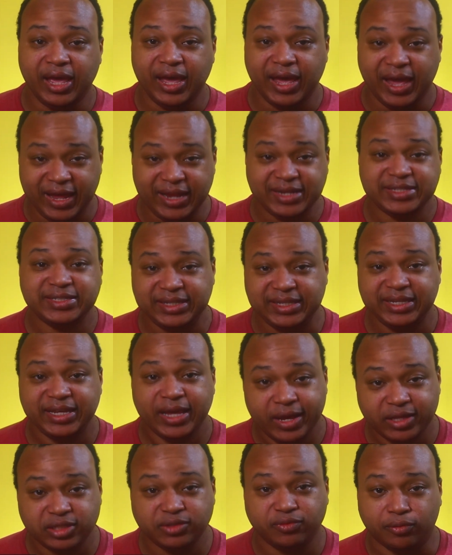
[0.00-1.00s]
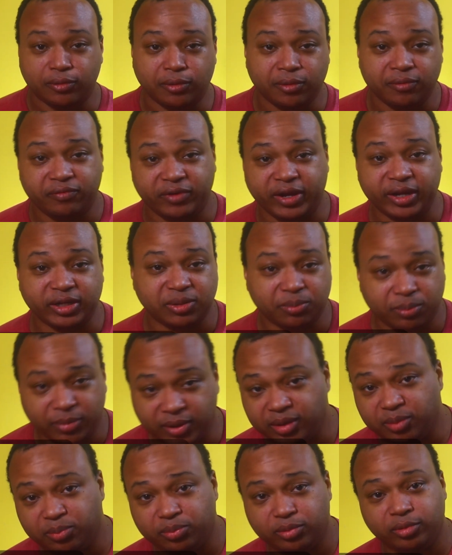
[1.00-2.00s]
A T X form factor
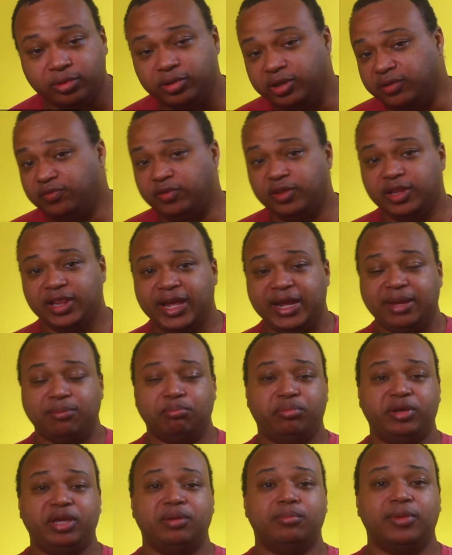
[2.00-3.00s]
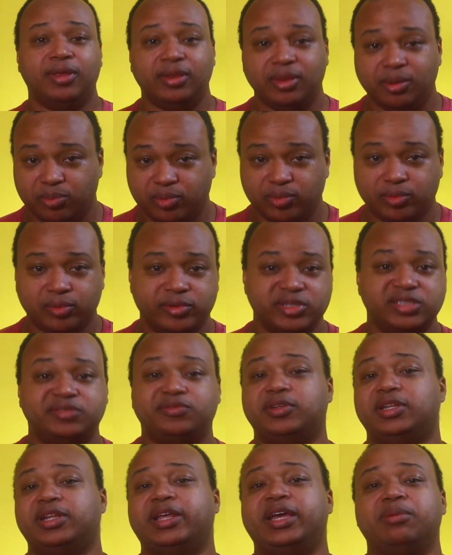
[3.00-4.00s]
motherboard, if you like big motherboards,
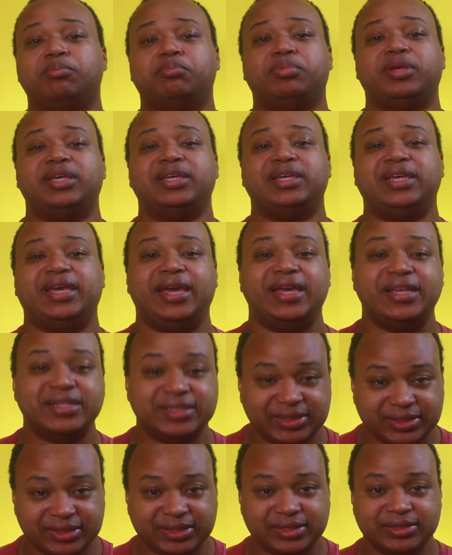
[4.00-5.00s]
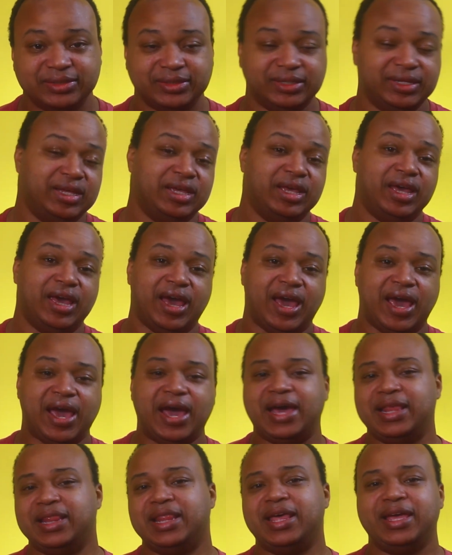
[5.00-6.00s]
if you like big cases,
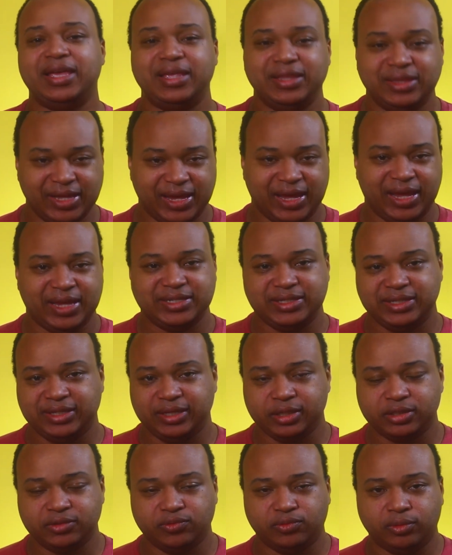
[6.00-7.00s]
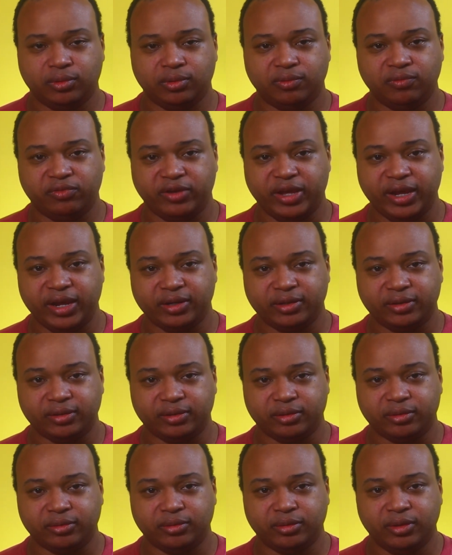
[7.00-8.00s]
I like the A T X form
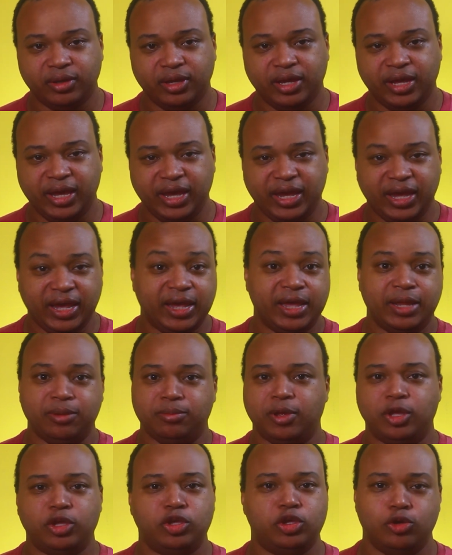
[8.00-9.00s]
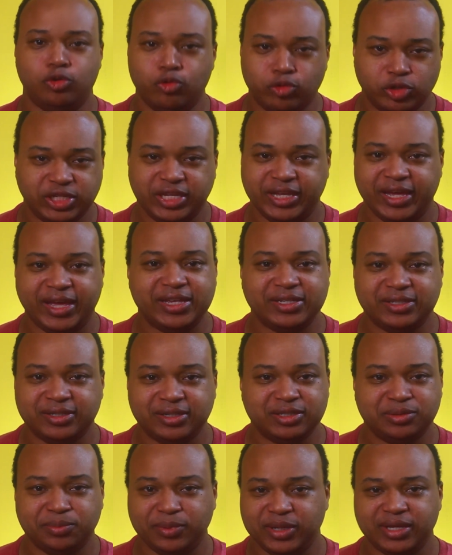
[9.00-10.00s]
factor and huge
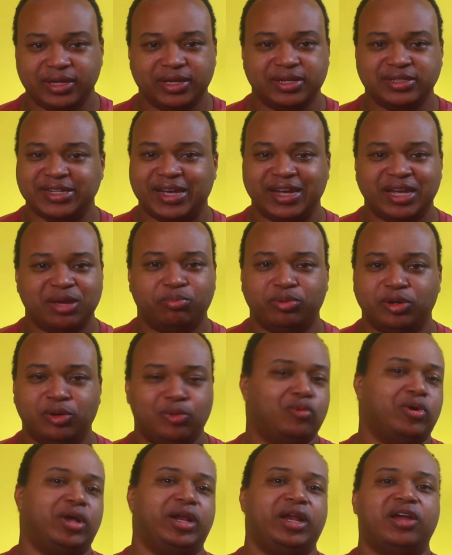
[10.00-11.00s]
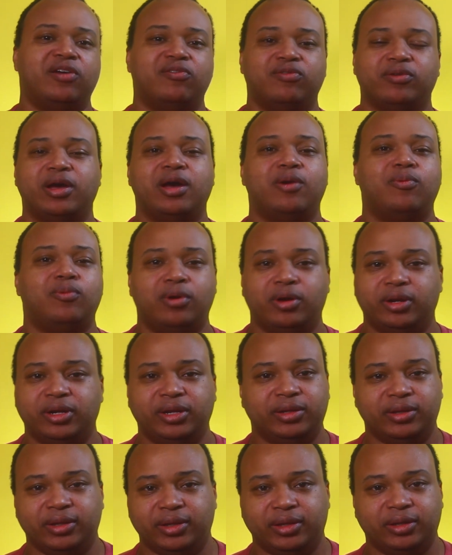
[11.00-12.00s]
cases because I could put whatever I want
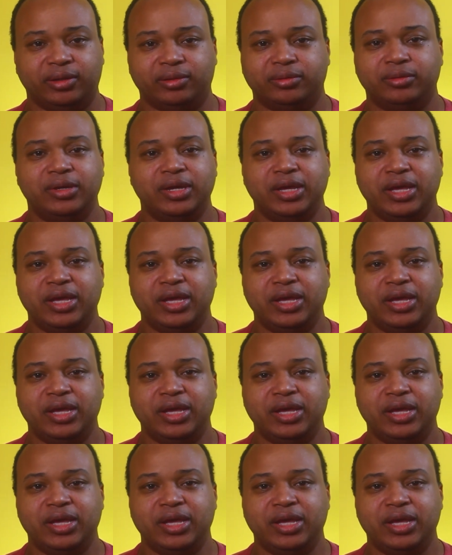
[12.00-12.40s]
in there.